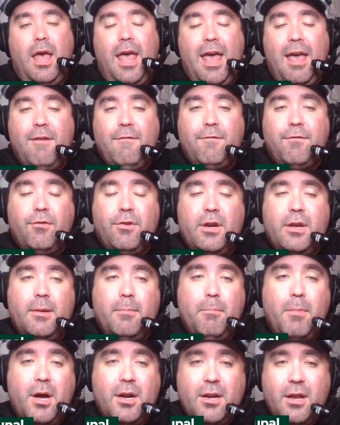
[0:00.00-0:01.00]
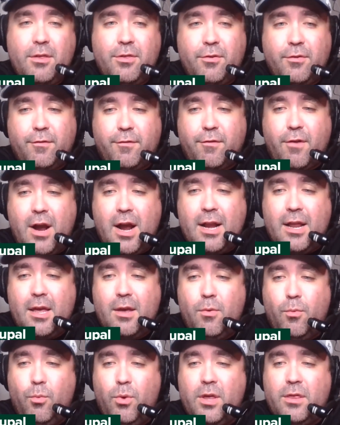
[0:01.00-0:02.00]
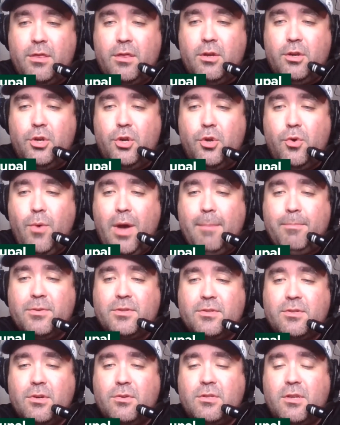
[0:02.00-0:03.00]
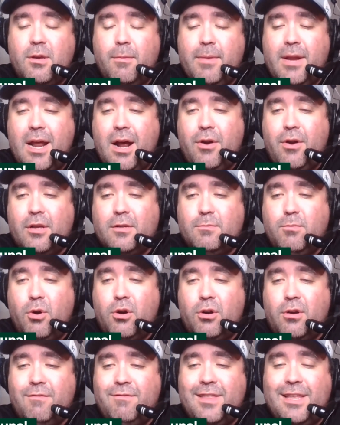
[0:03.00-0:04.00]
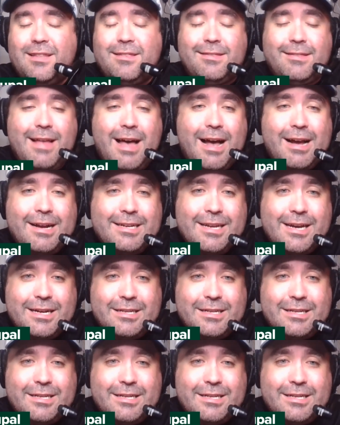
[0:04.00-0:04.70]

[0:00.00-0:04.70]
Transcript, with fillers: every Monday through Friday with new episodes coming out as part of the Locked